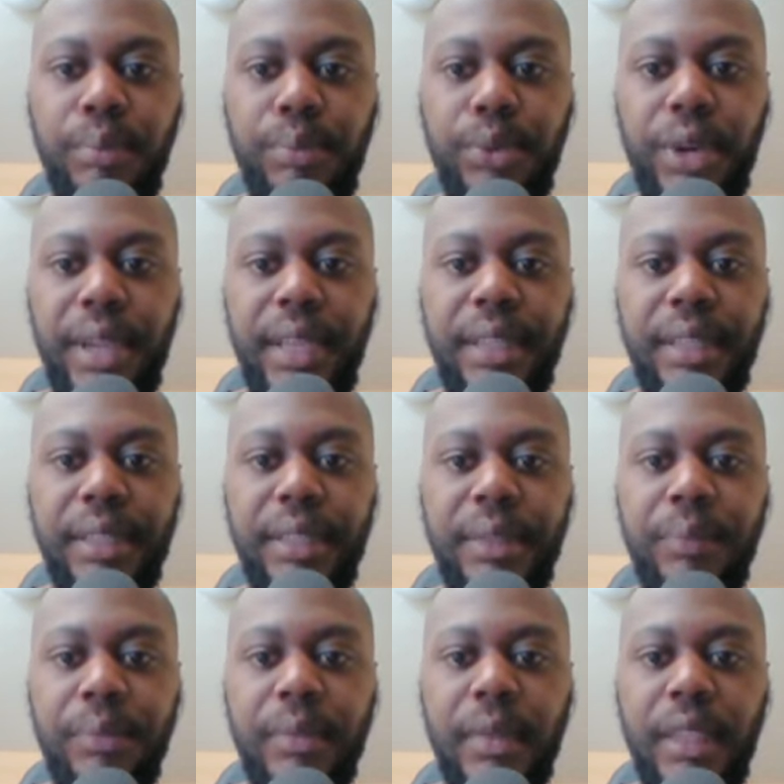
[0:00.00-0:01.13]
break
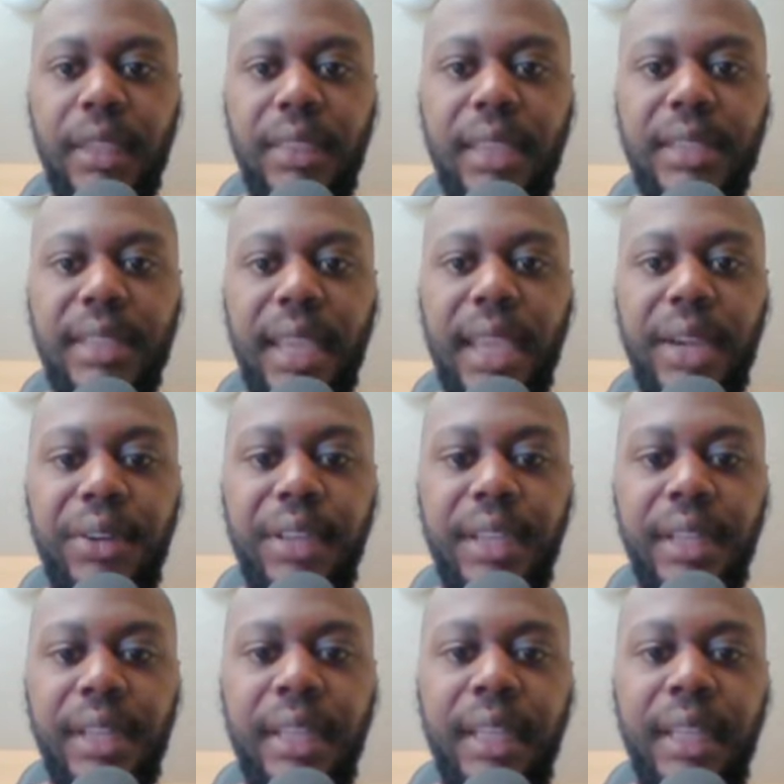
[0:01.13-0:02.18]
this area,